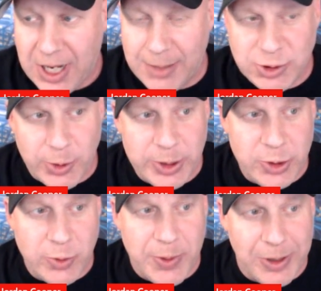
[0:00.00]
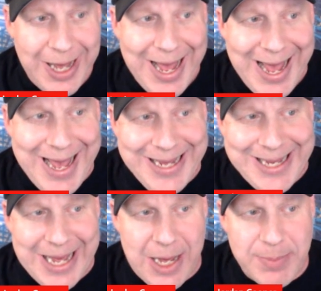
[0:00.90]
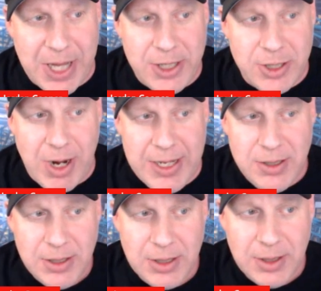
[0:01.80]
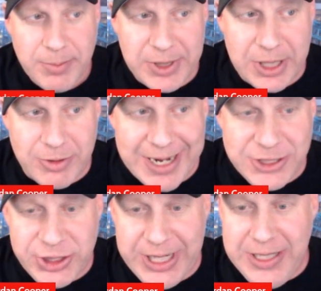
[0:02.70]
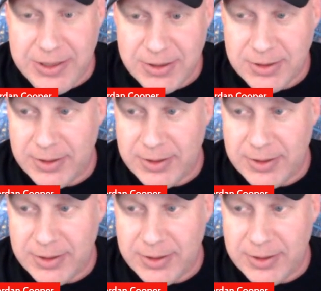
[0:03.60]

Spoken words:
I'm Jordan Cooper, aka Blenderhead, Blender HD.